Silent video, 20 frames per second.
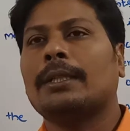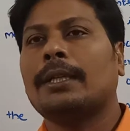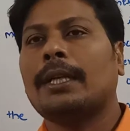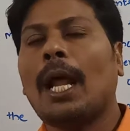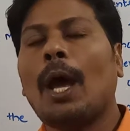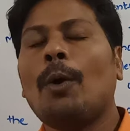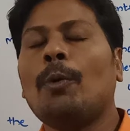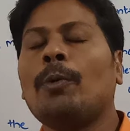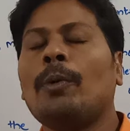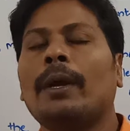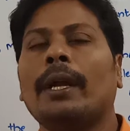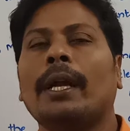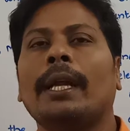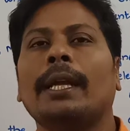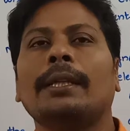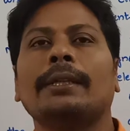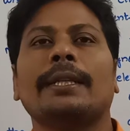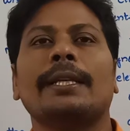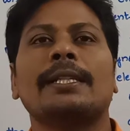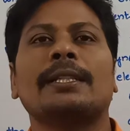Now,
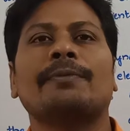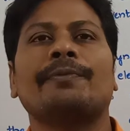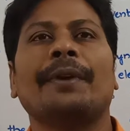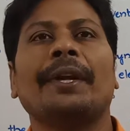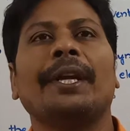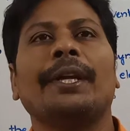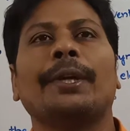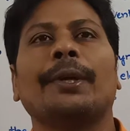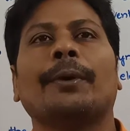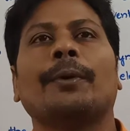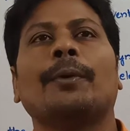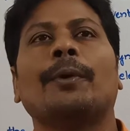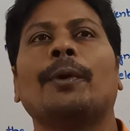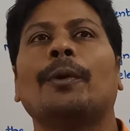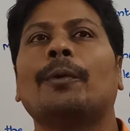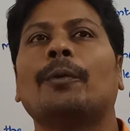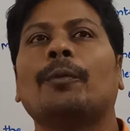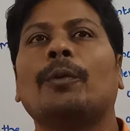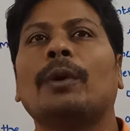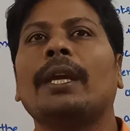in this
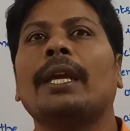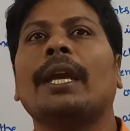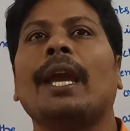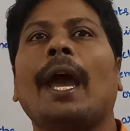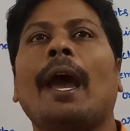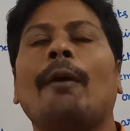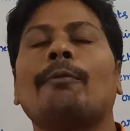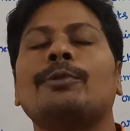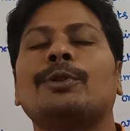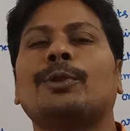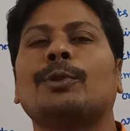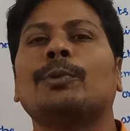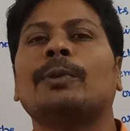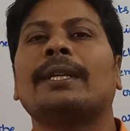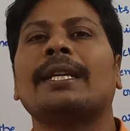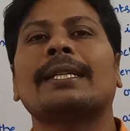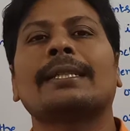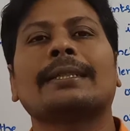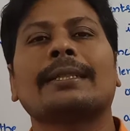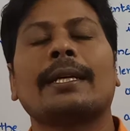video, we have to
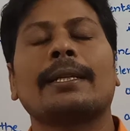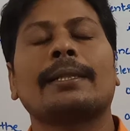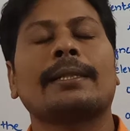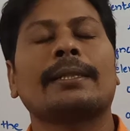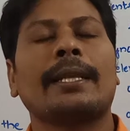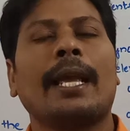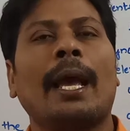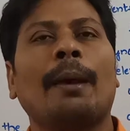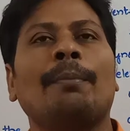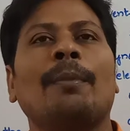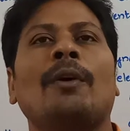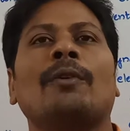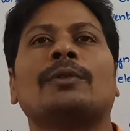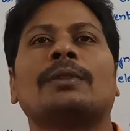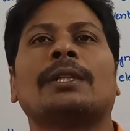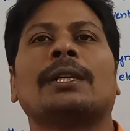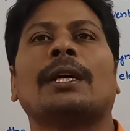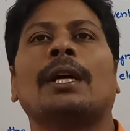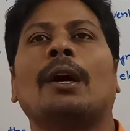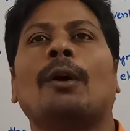discuss
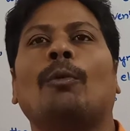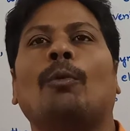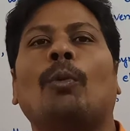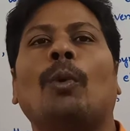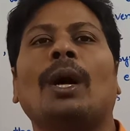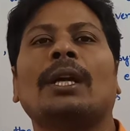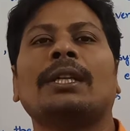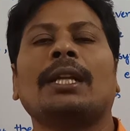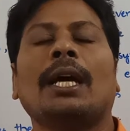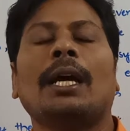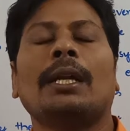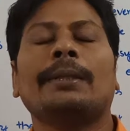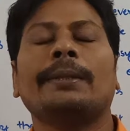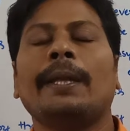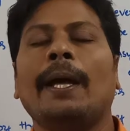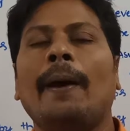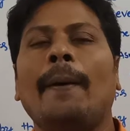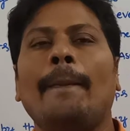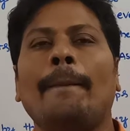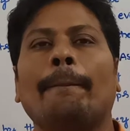about what are
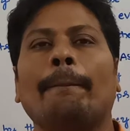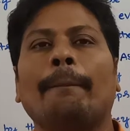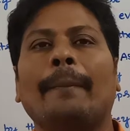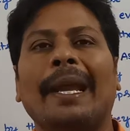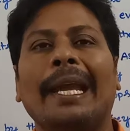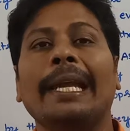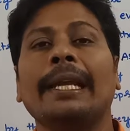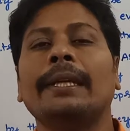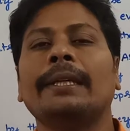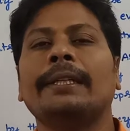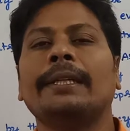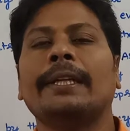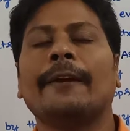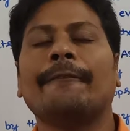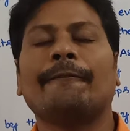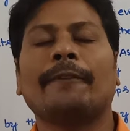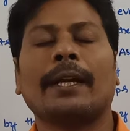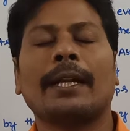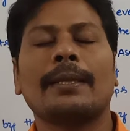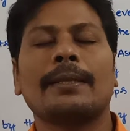the main
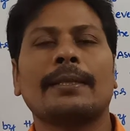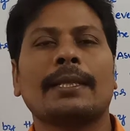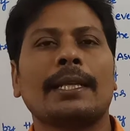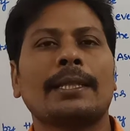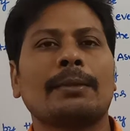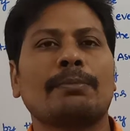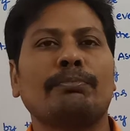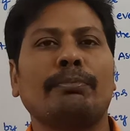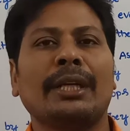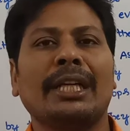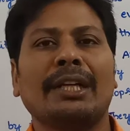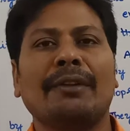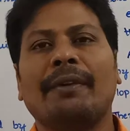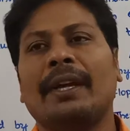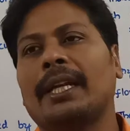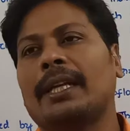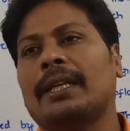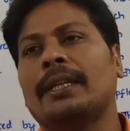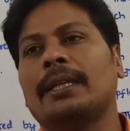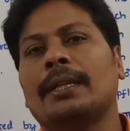differences
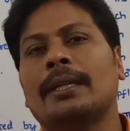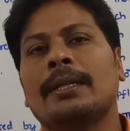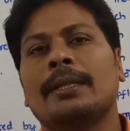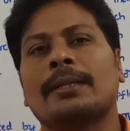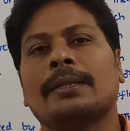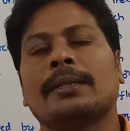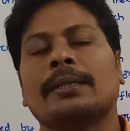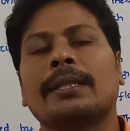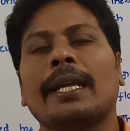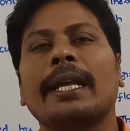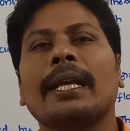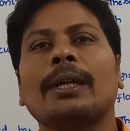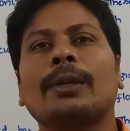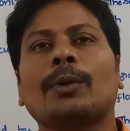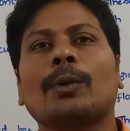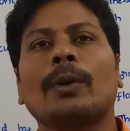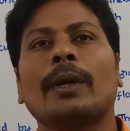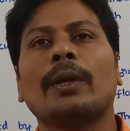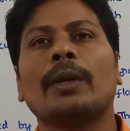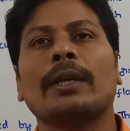between
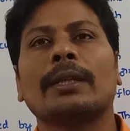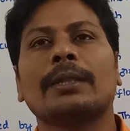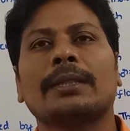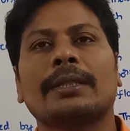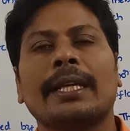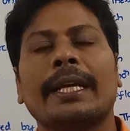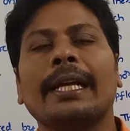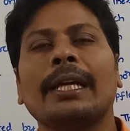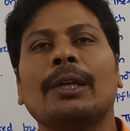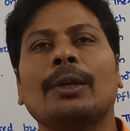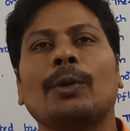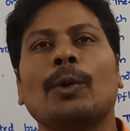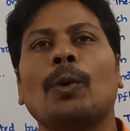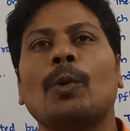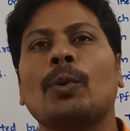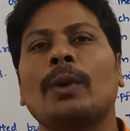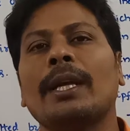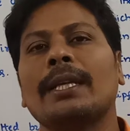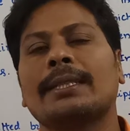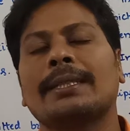
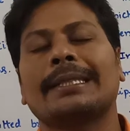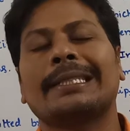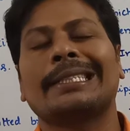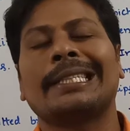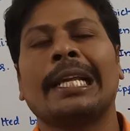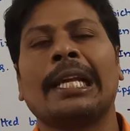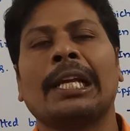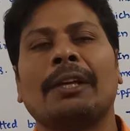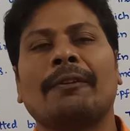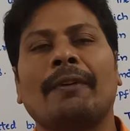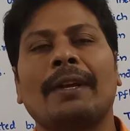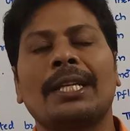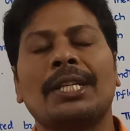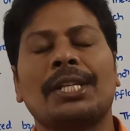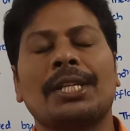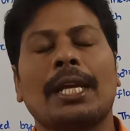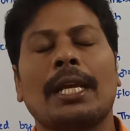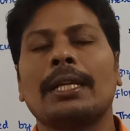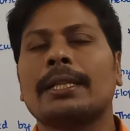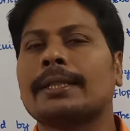synchronous
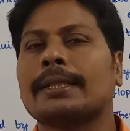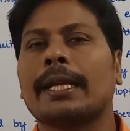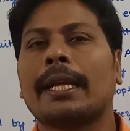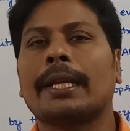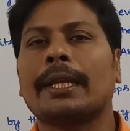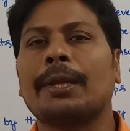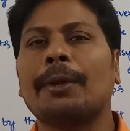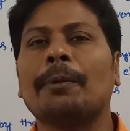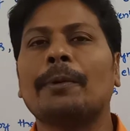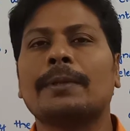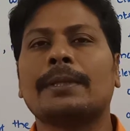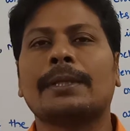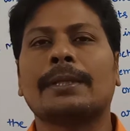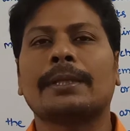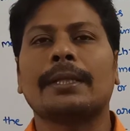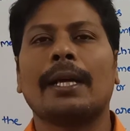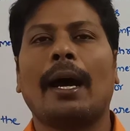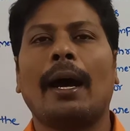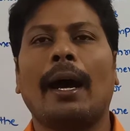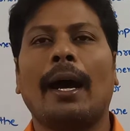sequential
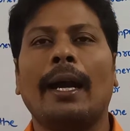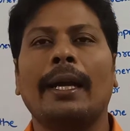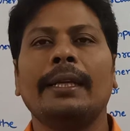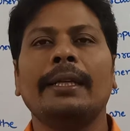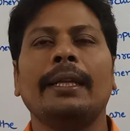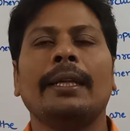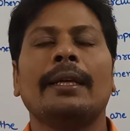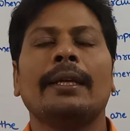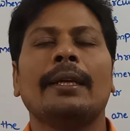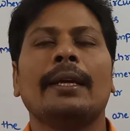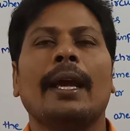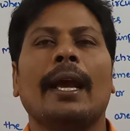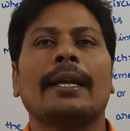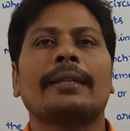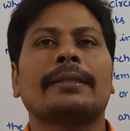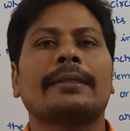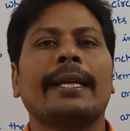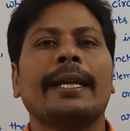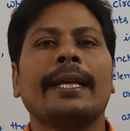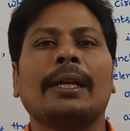circuits and
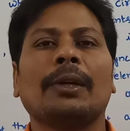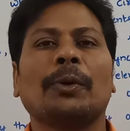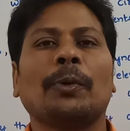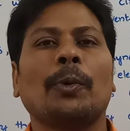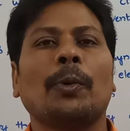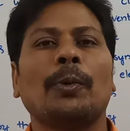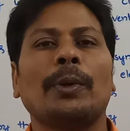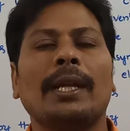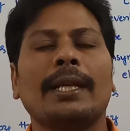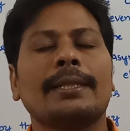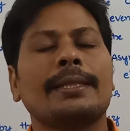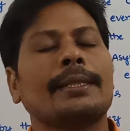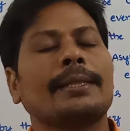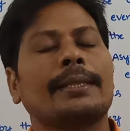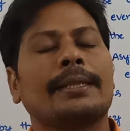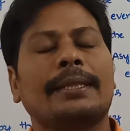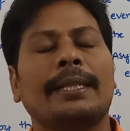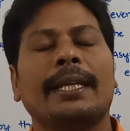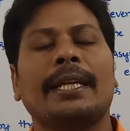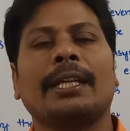
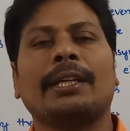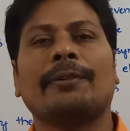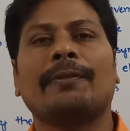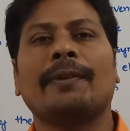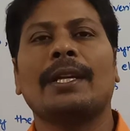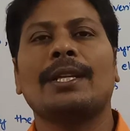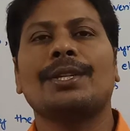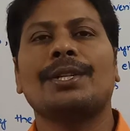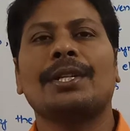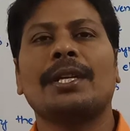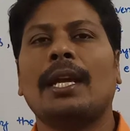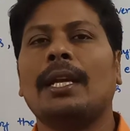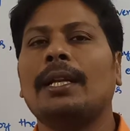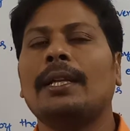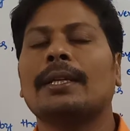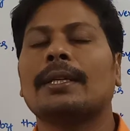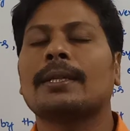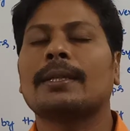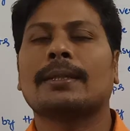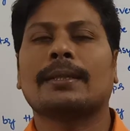asynchronous
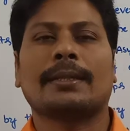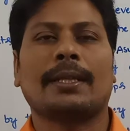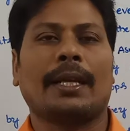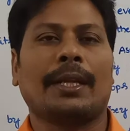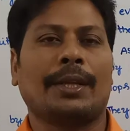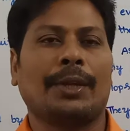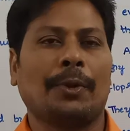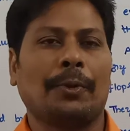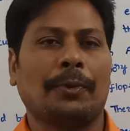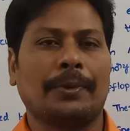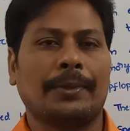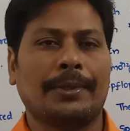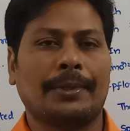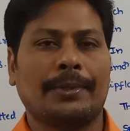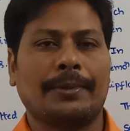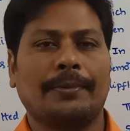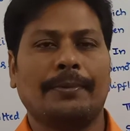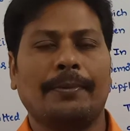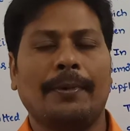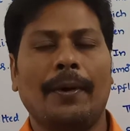sequential
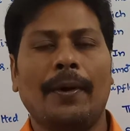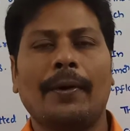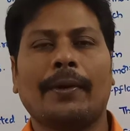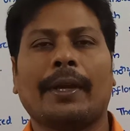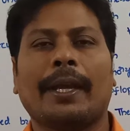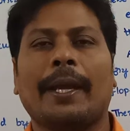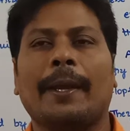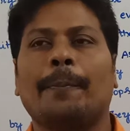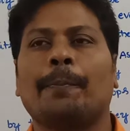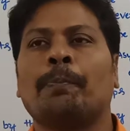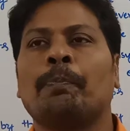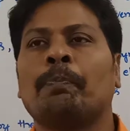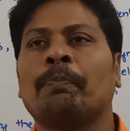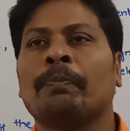circuits. Okay.